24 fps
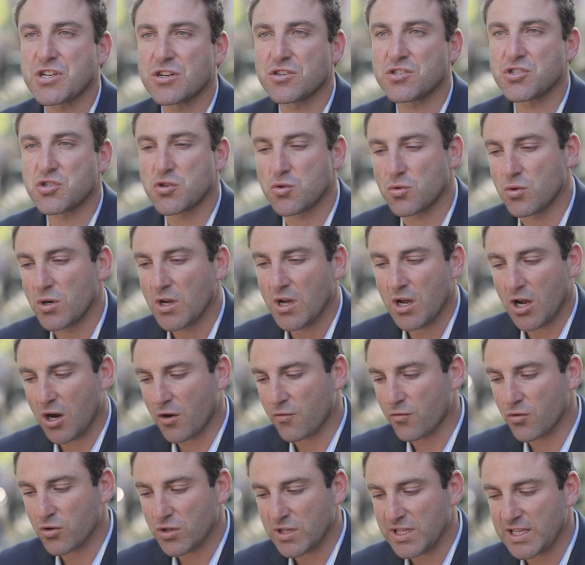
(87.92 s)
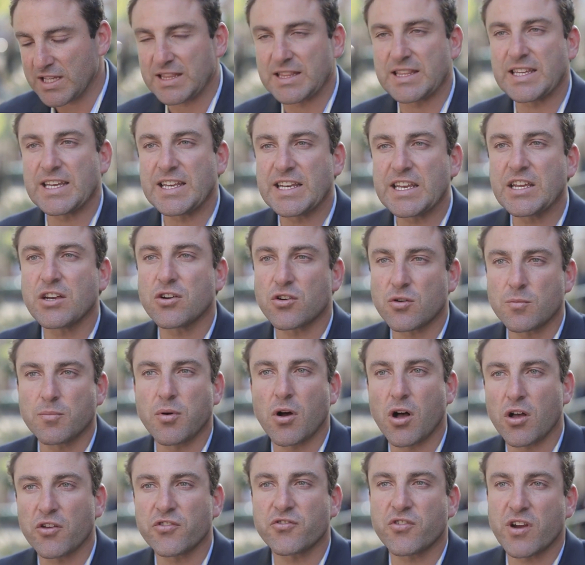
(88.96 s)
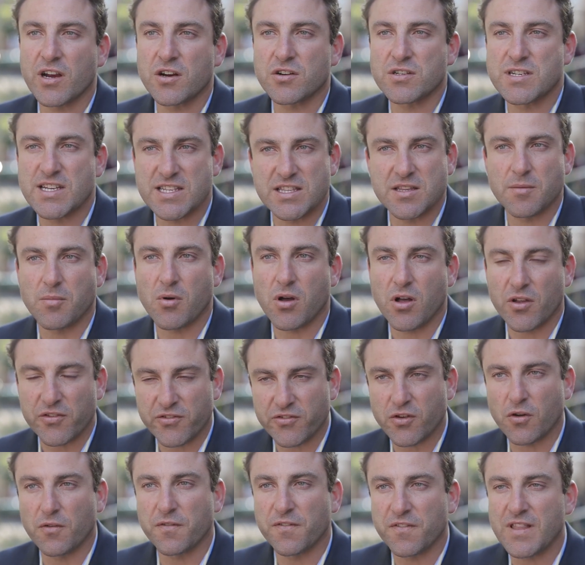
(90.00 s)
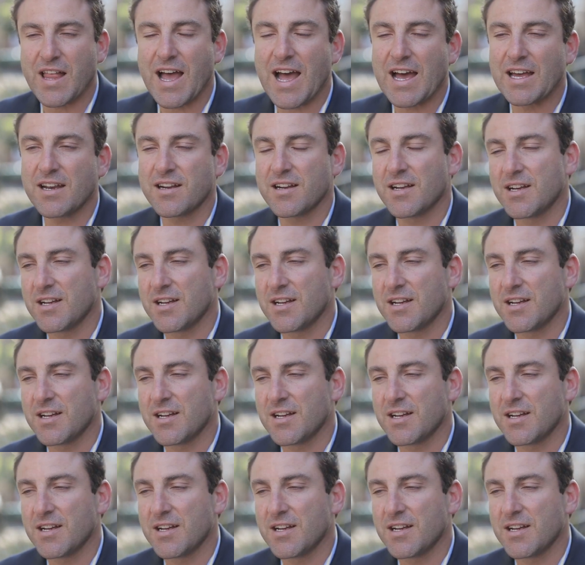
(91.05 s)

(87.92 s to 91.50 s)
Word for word: Cilic, who are really linear ball strikers, hit the ball so flat.